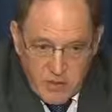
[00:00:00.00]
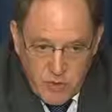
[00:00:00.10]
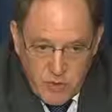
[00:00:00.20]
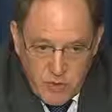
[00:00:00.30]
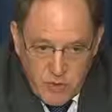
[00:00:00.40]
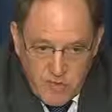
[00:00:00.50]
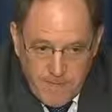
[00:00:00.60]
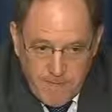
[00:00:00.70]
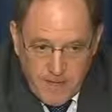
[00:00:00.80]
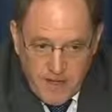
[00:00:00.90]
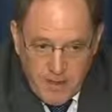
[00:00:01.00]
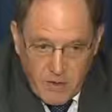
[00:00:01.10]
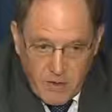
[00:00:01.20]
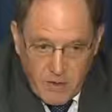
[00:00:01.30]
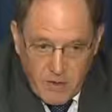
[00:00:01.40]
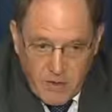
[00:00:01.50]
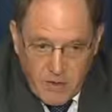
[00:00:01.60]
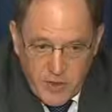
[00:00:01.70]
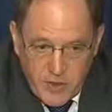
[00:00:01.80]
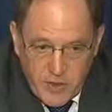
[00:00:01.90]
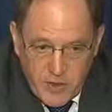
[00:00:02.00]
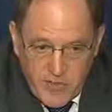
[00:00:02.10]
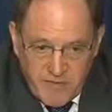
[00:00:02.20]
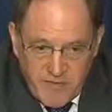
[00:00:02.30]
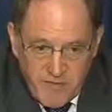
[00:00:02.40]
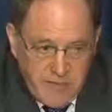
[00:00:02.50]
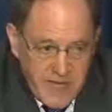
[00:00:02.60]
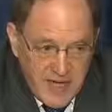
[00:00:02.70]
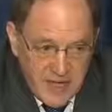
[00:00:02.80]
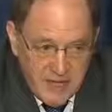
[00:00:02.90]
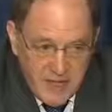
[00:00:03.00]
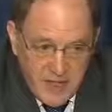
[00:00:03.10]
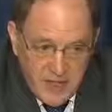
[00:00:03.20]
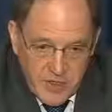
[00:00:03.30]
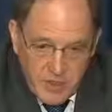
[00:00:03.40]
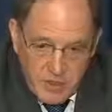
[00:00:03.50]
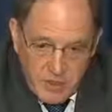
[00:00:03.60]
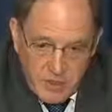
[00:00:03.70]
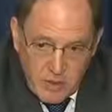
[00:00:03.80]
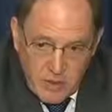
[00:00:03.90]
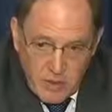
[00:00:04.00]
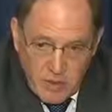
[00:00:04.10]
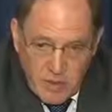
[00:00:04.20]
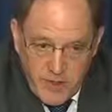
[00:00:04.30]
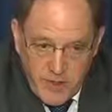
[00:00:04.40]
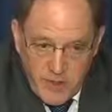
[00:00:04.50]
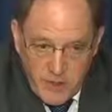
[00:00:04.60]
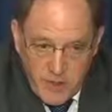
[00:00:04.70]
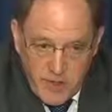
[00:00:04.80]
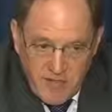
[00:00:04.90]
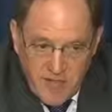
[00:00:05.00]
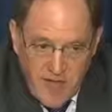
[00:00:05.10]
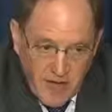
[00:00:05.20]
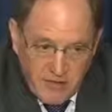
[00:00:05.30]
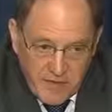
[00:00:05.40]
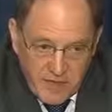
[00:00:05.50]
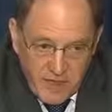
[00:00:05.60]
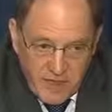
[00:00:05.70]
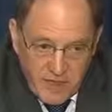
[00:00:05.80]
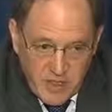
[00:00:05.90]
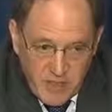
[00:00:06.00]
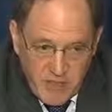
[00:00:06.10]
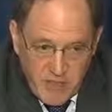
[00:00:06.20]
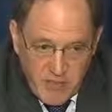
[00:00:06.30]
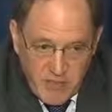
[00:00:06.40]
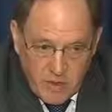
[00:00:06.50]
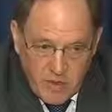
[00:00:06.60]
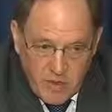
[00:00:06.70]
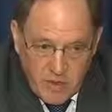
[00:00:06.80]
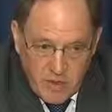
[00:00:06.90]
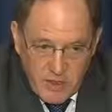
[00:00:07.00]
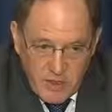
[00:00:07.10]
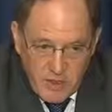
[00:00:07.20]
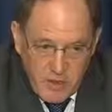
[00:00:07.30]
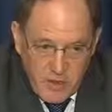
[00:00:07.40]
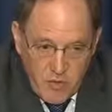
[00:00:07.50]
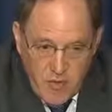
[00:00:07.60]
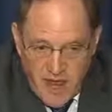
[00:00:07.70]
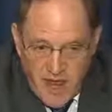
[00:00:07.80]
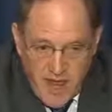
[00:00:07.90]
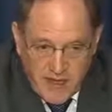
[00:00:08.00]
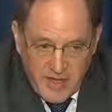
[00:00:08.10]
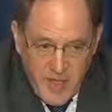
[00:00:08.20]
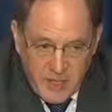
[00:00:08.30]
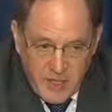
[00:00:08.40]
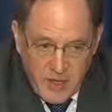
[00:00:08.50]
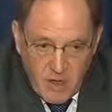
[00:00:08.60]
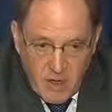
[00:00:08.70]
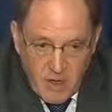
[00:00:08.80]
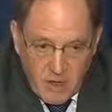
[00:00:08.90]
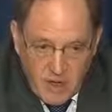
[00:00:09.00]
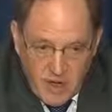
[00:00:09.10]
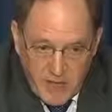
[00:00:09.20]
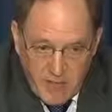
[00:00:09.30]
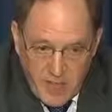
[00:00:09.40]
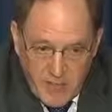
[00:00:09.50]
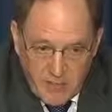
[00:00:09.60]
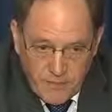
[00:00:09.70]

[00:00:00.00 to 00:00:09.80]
to a return of competitiveness, to a return of confidence in the credit markets, to economic recovery.